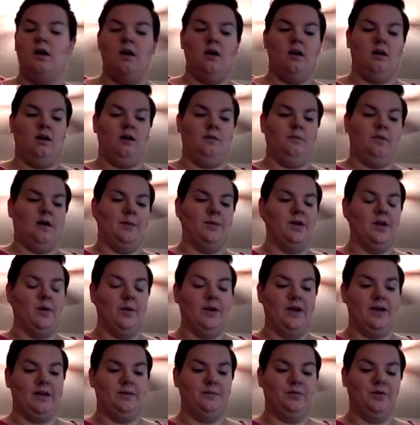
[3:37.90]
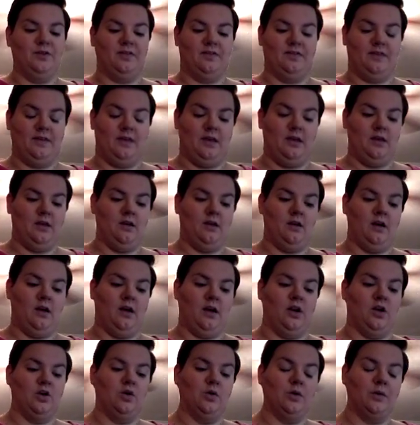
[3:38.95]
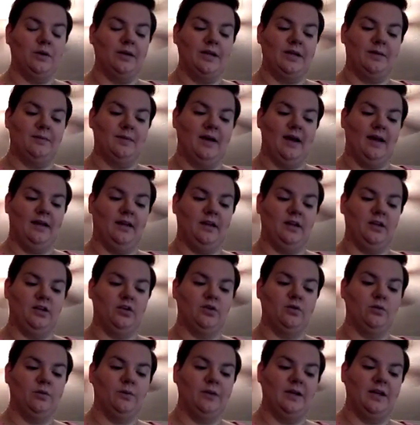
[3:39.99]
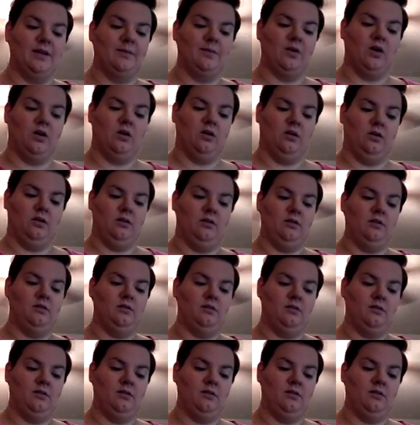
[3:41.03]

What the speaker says: But I'm going to go ahead and put the highlighting cream on.